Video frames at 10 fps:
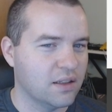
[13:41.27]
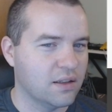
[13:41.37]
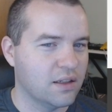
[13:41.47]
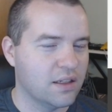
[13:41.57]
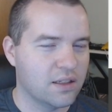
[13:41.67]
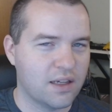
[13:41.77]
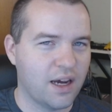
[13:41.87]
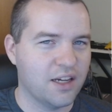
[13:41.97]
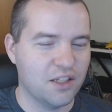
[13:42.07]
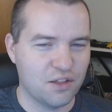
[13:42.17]
This
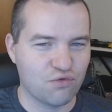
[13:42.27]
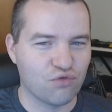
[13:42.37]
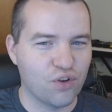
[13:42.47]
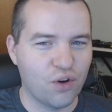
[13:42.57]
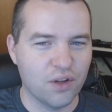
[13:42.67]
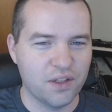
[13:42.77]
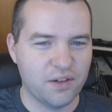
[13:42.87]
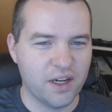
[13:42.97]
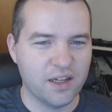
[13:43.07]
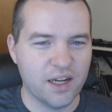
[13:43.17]
guy is rolling
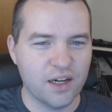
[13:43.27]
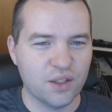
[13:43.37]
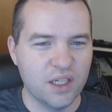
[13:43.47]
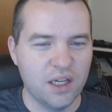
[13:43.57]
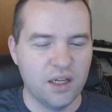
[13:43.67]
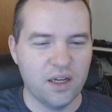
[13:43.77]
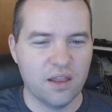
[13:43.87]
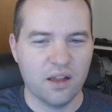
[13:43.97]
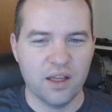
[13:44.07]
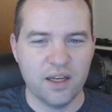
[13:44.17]
right now in
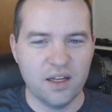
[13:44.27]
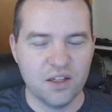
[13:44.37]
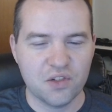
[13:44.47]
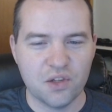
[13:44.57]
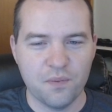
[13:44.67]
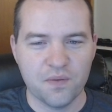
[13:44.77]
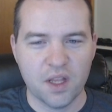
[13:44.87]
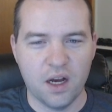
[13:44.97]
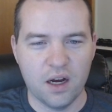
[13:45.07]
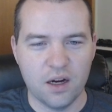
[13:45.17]
the ladies,
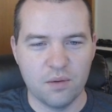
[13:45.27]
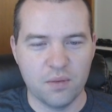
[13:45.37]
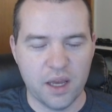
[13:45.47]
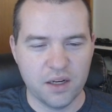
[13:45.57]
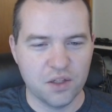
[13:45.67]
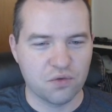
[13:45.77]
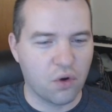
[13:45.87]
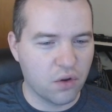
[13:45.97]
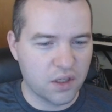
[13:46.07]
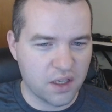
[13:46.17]
and he's
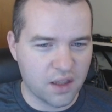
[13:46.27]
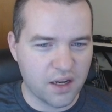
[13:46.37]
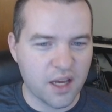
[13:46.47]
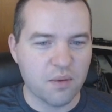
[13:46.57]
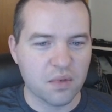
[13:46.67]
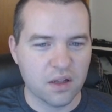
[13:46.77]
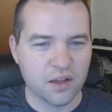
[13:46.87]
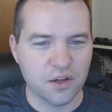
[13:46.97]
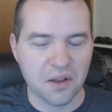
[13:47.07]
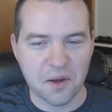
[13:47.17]
rolling in the NIM,
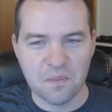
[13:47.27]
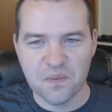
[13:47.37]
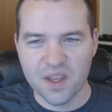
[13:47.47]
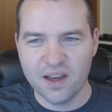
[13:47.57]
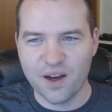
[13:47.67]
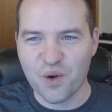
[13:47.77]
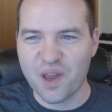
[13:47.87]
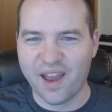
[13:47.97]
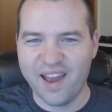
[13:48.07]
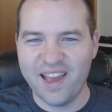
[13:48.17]
clearly.
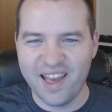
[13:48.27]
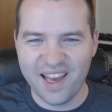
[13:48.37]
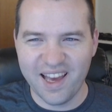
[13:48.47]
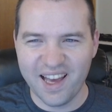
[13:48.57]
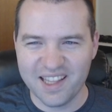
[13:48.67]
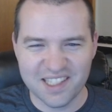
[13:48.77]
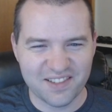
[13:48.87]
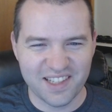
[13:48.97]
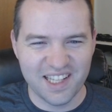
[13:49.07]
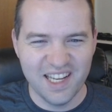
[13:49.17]
Okay. I
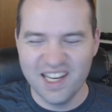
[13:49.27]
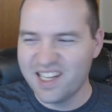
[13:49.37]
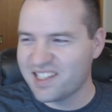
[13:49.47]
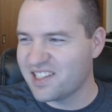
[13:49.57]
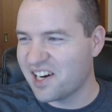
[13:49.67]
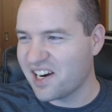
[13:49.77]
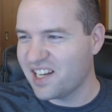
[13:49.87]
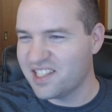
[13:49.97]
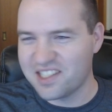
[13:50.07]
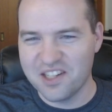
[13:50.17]

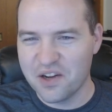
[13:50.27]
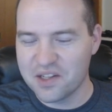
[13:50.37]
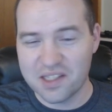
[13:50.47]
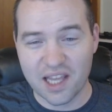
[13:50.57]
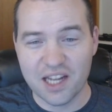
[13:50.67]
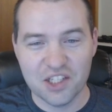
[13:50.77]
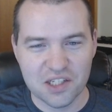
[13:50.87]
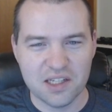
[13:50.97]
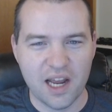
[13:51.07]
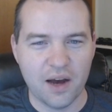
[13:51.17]
just noticed that
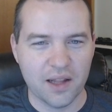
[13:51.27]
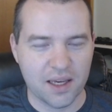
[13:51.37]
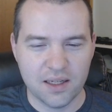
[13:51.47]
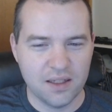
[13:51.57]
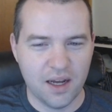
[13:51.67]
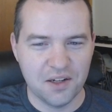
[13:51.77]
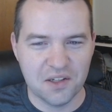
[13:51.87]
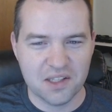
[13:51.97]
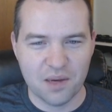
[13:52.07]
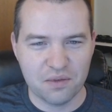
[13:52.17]
just now. Like, I did not notice
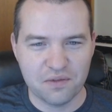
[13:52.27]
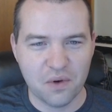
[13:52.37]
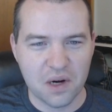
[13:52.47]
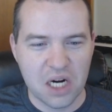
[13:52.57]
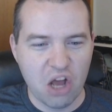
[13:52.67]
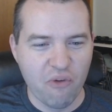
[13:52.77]
that before.